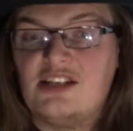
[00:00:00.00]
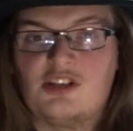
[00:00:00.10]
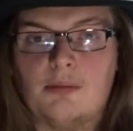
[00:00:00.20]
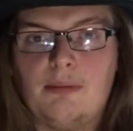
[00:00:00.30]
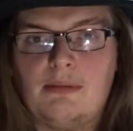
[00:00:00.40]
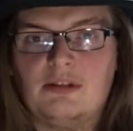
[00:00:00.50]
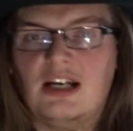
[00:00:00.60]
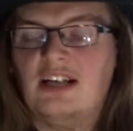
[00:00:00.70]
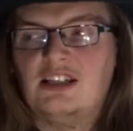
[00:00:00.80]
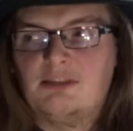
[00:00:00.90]
some people's
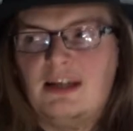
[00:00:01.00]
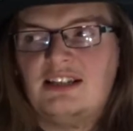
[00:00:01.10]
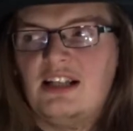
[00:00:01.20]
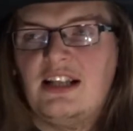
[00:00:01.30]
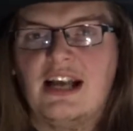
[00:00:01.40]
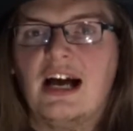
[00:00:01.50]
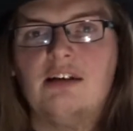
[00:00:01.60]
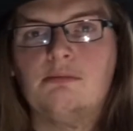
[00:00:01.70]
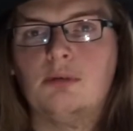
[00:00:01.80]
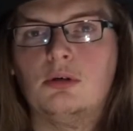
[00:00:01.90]
eyes, especially the
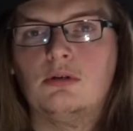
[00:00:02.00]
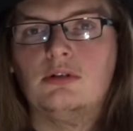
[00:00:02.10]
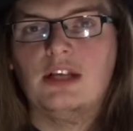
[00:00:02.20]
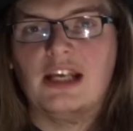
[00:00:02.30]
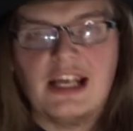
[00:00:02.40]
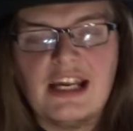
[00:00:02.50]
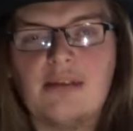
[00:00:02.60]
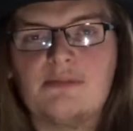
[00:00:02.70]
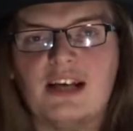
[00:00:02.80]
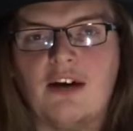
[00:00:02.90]
Ironborn, he
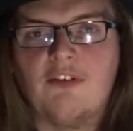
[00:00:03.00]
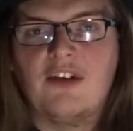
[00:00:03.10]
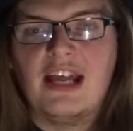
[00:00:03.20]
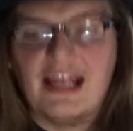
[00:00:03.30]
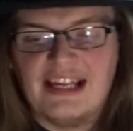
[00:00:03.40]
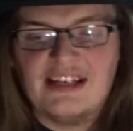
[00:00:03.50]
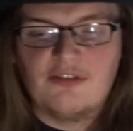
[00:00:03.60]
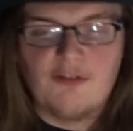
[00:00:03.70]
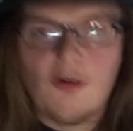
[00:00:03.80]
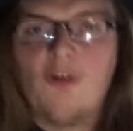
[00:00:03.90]
himself, he has
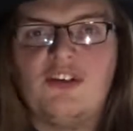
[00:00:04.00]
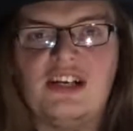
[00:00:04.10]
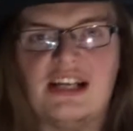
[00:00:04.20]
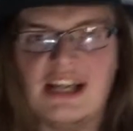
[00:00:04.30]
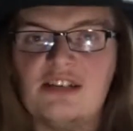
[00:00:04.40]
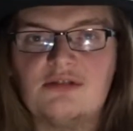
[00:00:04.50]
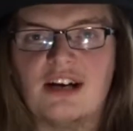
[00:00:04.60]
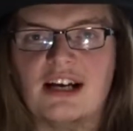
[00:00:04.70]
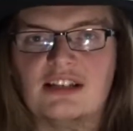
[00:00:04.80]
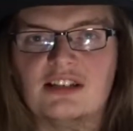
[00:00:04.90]
forfeited his
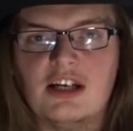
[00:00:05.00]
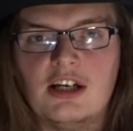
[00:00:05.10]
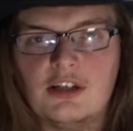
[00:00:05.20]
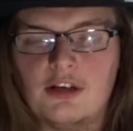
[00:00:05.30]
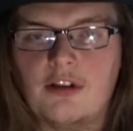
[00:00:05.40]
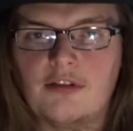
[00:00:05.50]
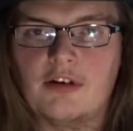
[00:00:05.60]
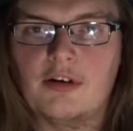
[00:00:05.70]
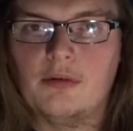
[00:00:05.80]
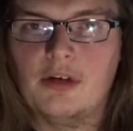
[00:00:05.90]
right to the
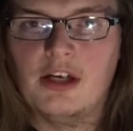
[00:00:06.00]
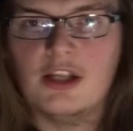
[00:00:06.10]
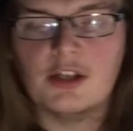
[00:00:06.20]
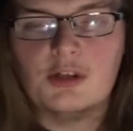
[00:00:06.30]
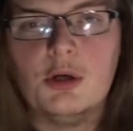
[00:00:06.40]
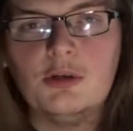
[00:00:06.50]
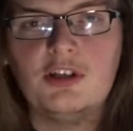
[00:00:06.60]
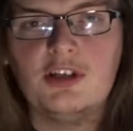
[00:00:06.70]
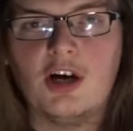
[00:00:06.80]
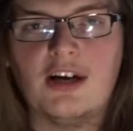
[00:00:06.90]
throne. The two
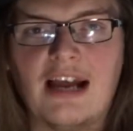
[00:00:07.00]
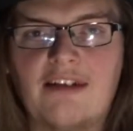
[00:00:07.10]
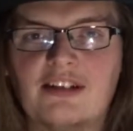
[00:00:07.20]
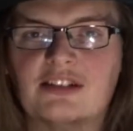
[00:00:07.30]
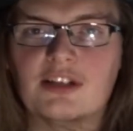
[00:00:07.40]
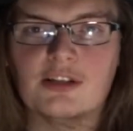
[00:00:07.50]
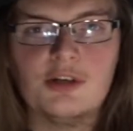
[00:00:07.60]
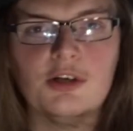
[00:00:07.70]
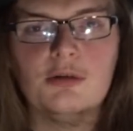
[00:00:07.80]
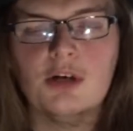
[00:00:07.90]
Targaryens, the
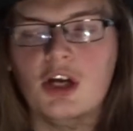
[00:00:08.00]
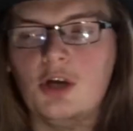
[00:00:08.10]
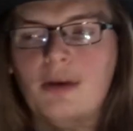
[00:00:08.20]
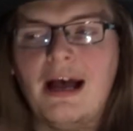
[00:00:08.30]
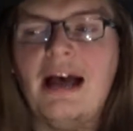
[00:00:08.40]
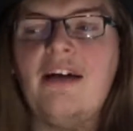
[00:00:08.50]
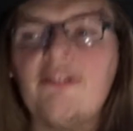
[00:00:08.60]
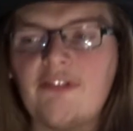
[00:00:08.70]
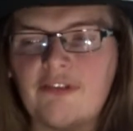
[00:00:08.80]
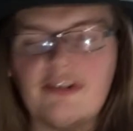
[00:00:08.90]
two who
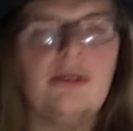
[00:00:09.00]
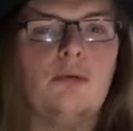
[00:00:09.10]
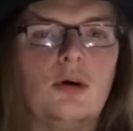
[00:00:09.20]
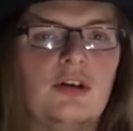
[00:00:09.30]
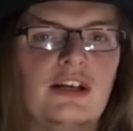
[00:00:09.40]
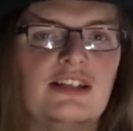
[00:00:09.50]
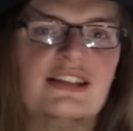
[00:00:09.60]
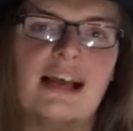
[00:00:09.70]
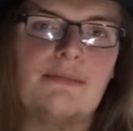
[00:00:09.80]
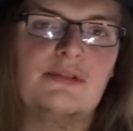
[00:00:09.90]
everyone
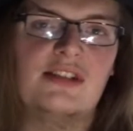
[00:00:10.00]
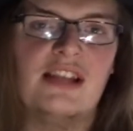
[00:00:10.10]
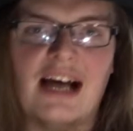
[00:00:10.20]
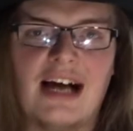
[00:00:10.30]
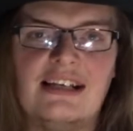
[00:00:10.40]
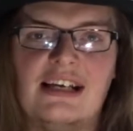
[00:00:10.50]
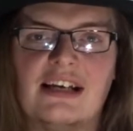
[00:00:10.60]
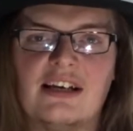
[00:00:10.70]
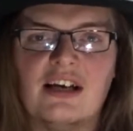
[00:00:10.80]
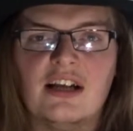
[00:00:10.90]
accepts the
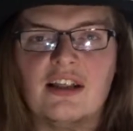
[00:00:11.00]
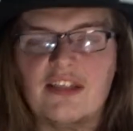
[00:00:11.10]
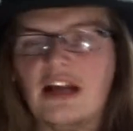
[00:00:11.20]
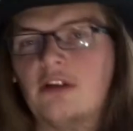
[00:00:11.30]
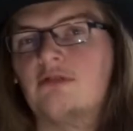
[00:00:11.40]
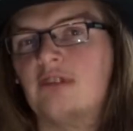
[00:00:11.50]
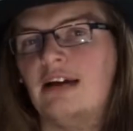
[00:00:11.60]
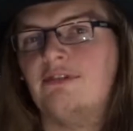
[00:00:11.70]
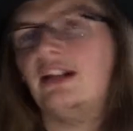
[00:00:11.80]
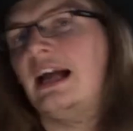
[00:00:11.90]
idea that they are the
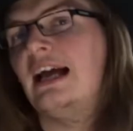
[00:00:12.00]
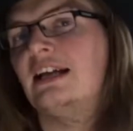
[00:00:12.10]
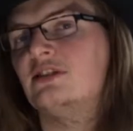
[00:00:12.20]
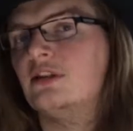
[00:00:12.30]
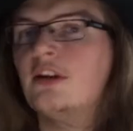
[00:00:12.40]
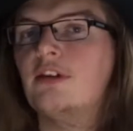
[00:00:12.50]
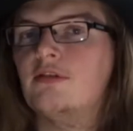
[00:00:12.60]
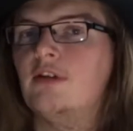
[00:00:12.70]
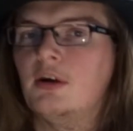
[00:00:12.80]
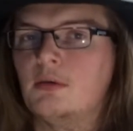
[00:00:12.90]
rightful heirs to the
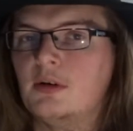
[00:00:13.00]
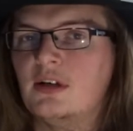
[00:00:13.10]
throne,